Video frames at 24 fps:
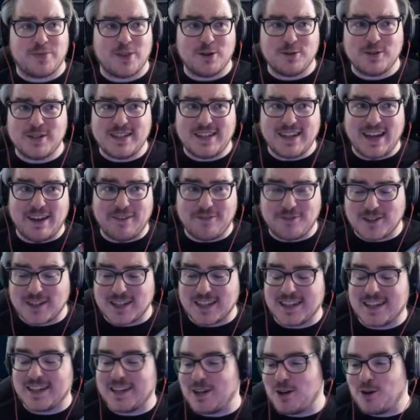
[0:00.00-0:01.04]
They're
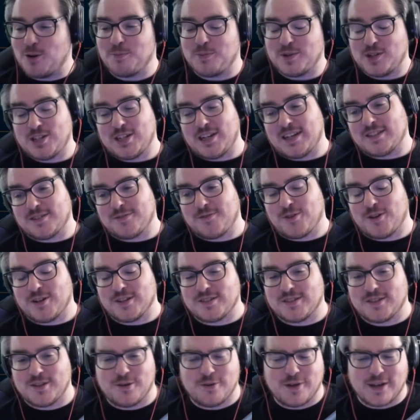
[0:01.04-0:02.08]
definitely going to open chests for
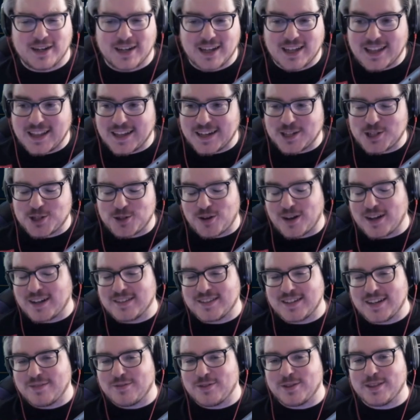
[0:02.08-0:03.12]
us, though, and click
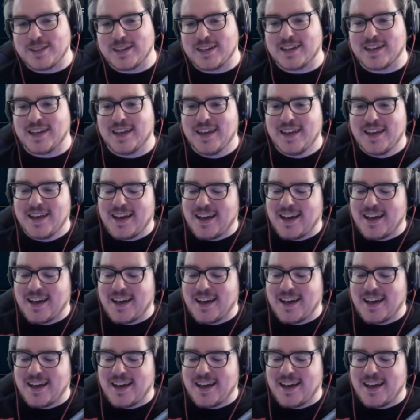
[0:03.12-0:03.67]
shrines and everything.